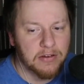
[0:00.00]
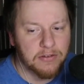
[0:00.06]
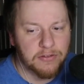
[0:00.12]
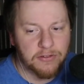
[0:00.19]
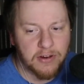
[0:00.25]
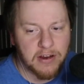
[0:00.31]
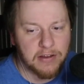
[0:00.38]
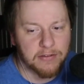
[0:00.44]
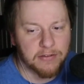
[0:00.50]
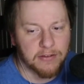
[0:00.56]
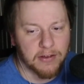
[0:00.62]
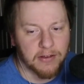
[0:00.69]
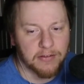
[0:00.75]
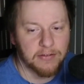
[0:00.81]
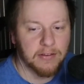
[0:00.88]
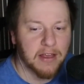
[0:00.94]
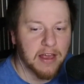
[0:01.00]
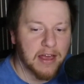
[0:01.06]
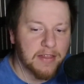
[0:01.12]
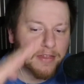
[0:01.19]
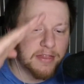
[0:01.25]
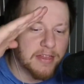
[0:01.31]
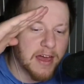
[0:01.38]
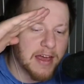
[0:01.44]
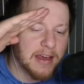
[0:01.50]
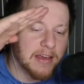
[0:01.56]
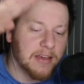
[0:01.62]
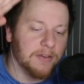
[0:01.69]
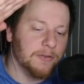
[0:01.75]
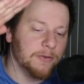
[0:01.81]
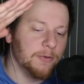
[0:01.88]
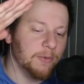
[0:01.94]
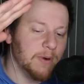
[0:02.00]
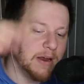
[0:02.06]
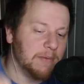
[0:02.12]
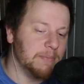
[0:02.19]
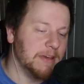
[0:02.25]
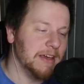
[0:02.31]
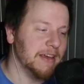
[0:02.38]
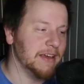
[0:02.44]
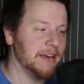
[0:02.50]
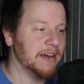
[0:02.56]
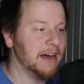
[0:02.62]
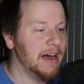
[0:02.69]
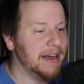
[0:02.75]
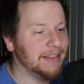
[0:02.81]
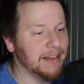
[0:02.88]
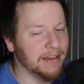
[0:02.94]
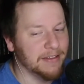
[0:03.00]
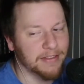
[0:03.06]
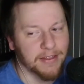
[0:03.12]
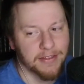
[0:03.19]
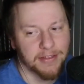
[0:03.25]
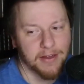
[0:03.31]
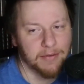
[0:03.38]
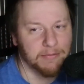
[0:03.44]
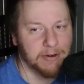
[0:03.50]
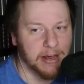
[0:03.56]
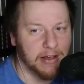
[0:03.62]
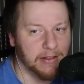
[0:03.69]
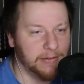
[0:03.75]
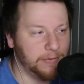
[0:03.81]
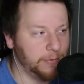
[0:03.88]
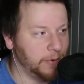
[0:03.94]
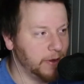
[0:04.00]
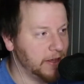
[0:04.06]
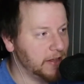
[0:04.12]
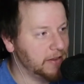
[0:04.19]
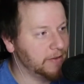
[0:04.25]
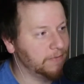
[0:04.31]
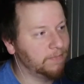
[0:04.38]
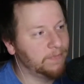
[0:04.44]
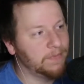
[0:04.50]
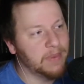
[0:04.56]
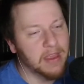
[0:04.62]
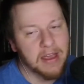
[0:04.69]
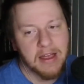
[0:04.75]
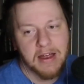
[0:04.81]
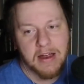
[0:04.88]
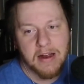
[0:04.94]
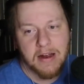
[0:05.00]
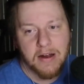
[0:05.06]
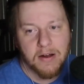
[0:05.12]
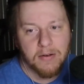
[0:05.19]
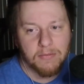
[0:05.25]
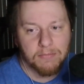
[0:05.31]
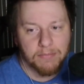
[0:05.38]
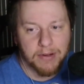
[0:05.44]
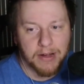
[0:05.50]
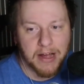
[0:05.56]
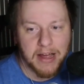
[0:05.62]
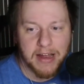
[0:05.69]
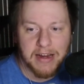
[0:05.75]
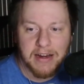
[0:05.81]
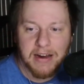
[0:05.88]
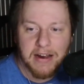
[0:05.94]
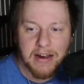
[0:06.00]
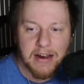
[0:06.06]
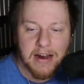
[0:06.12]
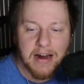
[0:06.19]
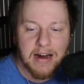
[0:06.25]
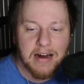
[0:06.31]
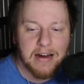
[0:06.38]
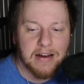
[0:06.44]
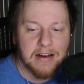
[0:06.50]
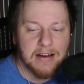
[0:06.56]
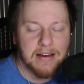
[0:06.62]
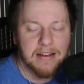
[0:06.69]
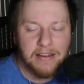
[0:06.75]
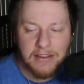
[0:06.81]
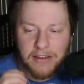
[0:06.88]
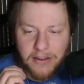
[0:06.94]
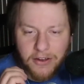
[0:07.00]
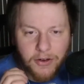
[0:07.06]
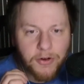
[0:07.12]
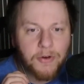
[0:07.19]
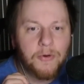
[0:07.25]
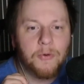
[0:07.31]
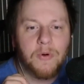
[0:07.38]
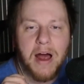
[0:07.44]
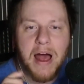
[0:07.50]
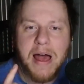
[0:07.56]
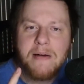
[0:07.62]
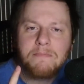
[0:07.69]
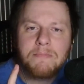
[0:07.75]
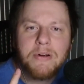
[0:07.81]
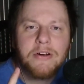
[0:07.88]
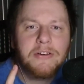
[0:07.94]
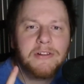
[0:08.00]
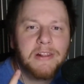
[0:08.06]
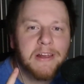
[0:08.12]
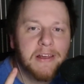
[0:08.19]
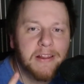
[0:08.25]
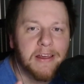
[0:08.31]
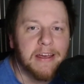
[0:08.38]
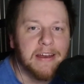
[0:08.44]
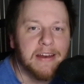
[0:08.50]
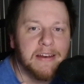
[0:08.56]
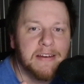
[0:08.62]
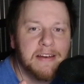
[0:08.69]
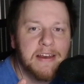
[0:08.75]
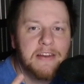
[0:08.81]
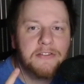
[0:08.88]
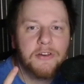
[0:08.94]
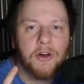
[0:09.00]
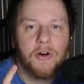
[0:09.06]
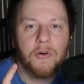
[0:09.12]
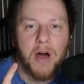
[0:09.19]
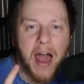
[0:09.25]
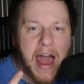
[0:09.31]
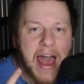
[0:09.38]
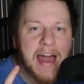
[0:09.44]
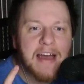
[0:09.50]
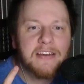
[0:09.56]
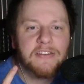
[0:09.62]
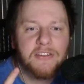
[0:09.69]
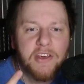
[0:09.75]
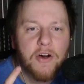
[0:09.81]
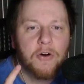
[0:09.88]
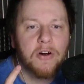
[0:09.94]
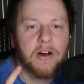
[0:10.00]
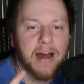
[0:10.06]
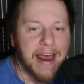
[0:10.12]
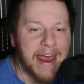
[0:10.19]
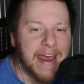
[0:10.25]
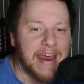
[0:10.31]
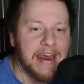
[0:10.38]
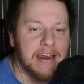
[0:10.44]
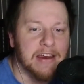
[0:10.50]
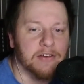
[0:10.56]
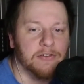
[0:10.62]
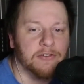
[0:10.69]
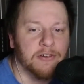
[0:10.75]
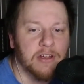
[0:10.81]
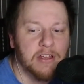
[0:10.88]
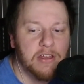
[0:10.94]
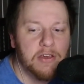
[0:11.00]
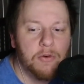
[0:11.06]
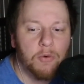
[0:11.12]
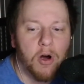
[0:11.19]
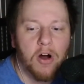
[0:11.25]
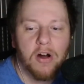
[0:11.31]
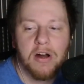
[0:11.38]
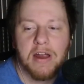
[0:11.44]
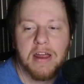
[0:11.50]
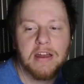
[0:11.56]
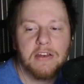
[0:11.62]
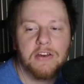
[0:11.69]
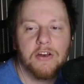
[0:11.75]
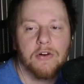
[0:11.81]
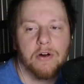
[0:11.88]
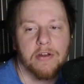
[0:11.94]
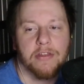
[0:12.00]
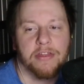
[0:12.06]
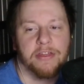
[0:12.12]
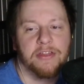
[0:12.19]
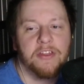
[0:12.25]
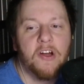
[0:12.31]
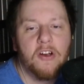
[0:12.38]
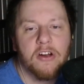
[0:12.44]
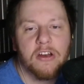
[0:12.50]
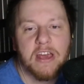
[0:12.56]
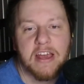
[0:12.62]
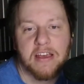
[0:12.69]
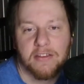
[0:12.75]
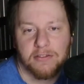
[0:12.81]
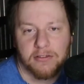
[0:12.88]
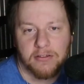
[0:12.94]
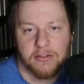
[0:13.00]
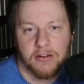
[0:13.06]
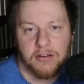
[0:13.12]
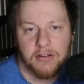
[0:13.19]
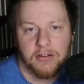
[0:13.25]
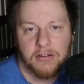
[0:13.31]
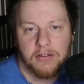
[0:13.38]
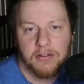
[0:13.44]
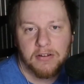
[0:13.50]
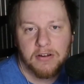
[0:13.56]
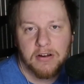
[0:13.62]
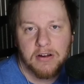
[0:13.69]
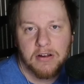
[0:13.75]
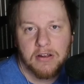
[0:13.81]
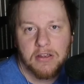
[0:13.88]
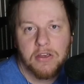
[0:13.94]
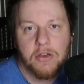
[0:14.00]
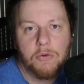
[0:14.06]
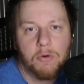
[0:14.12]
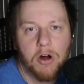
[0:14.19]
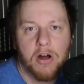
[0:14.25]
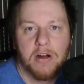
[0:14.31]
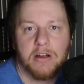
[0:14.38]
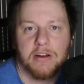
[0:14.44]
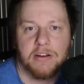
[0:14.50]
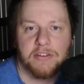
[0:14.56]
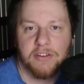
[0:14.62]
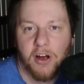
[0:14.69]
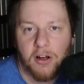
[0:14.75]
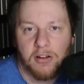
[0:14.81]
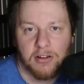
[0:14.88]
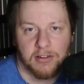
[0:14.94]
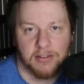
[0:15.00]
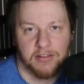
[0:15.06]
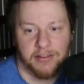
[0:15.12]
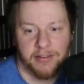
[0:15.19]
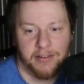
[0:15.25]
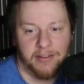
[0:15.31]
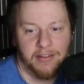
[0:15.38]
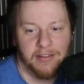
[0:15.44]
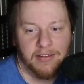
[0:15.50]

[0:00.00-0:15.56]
Jesus. And thank you, Sweet Pea. I like the thumbnail as well. But you, EmberLily, need to act your age. You are in your 30s. You are an adult.